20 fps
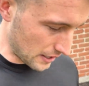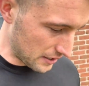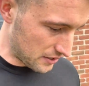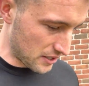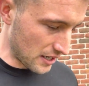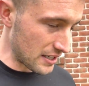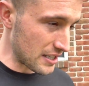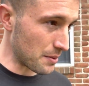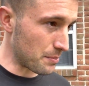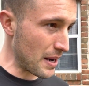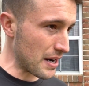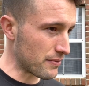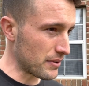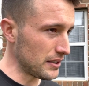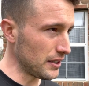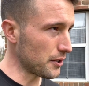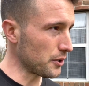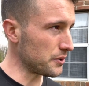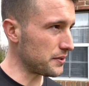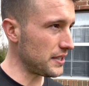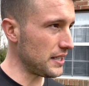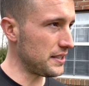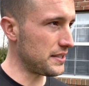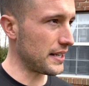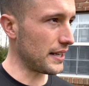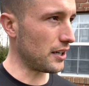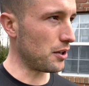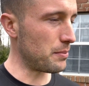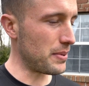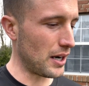to change up every little
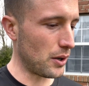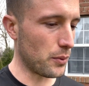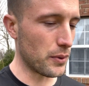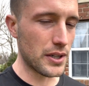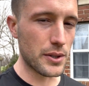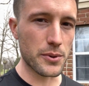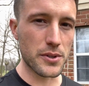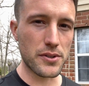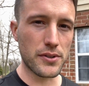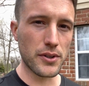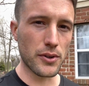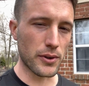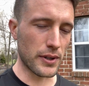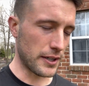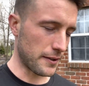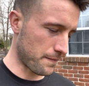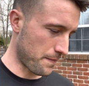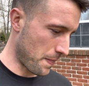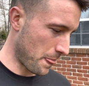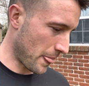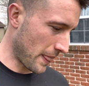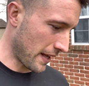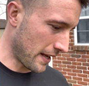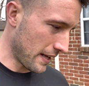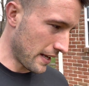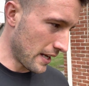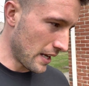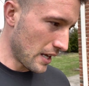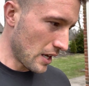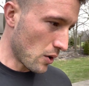detail about what he was doing.
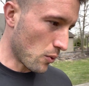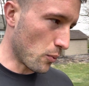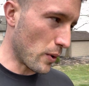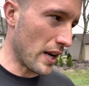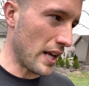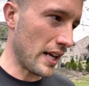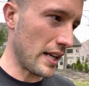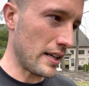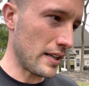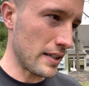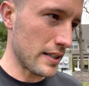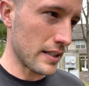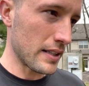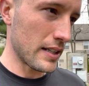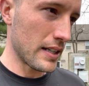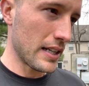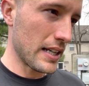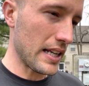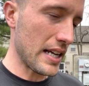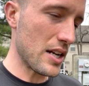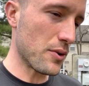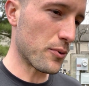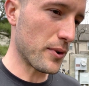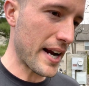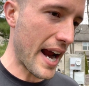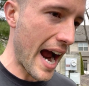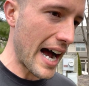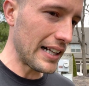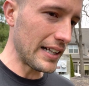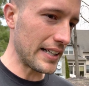When in
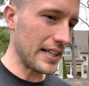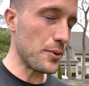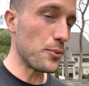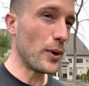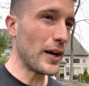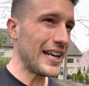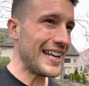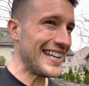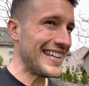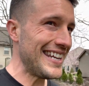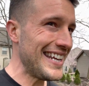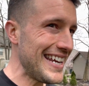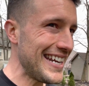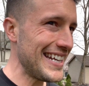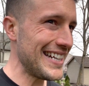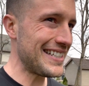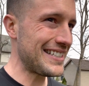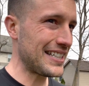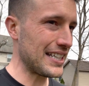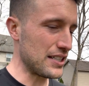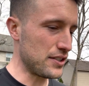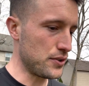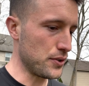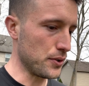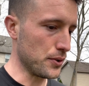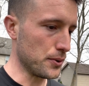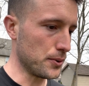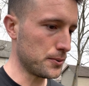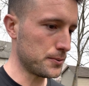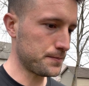reality, what he needed to
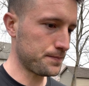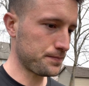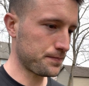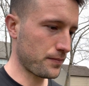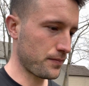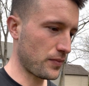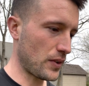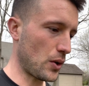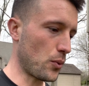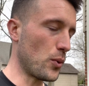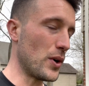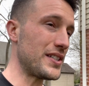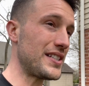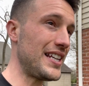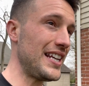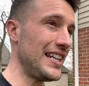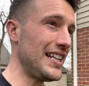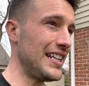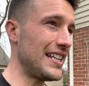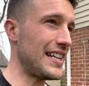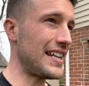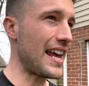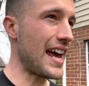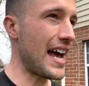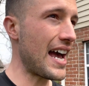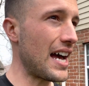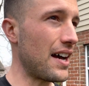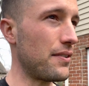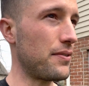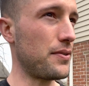do was he needed to
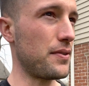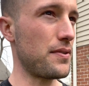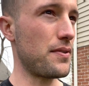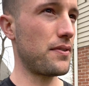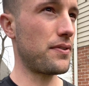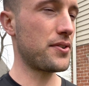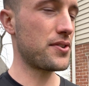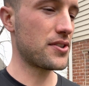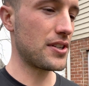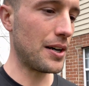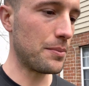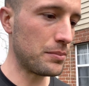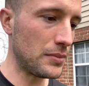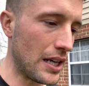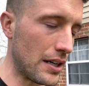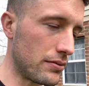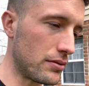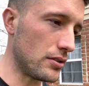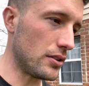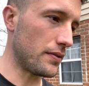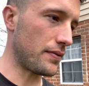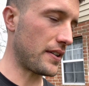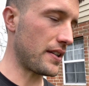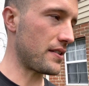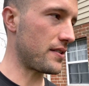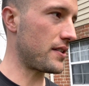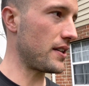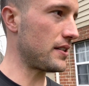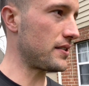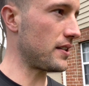have some level of
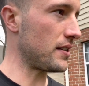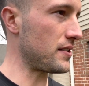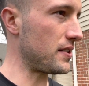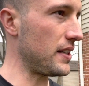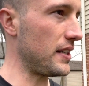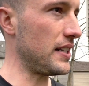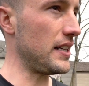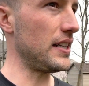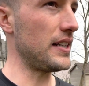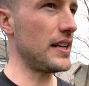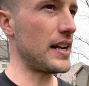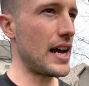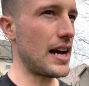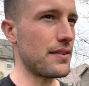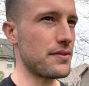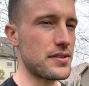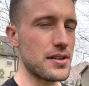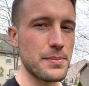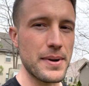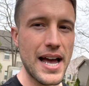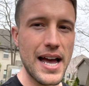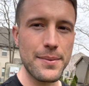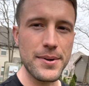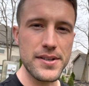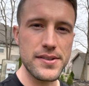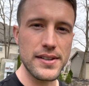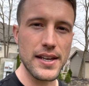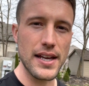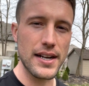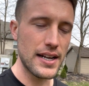consistency. He needed to have some
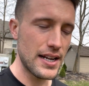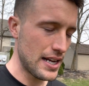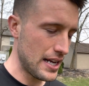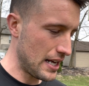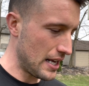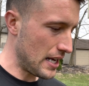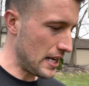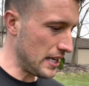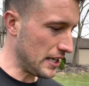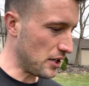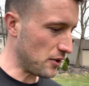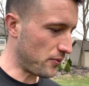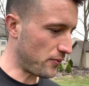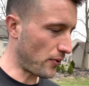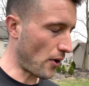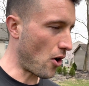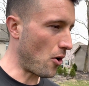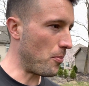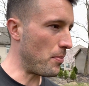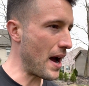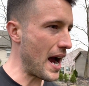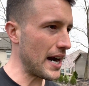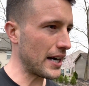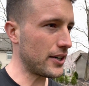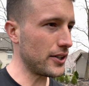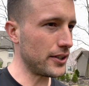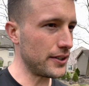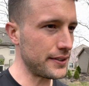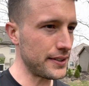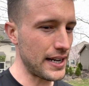habits that he could fall
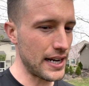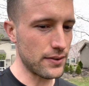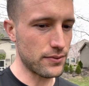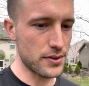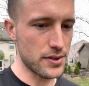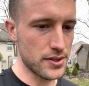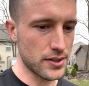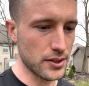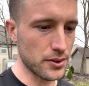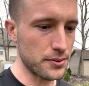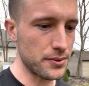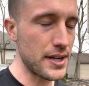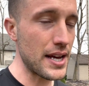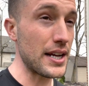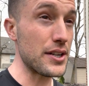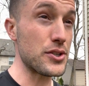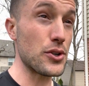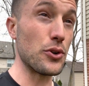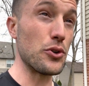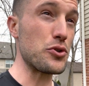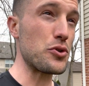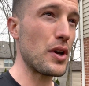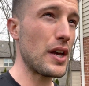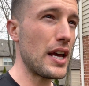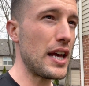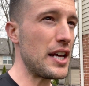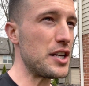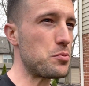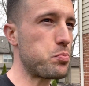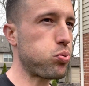back on every single day. So
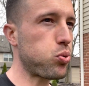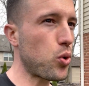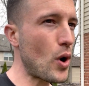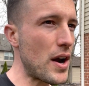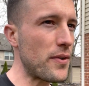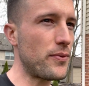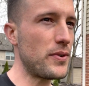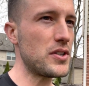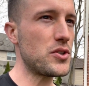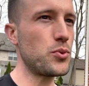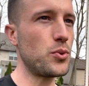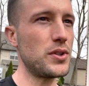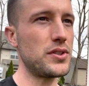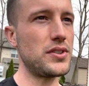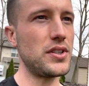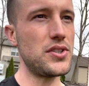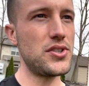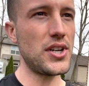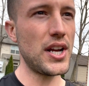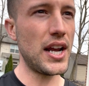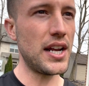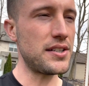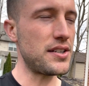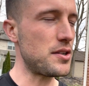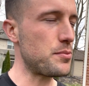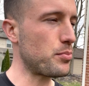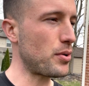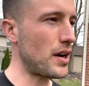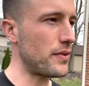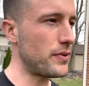his preference was to change.
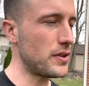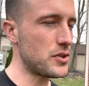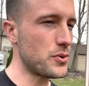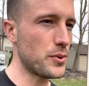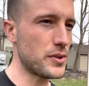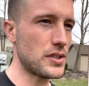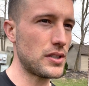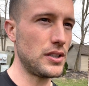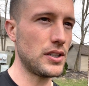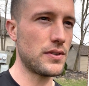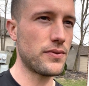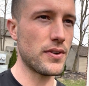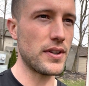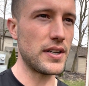His preference was to look for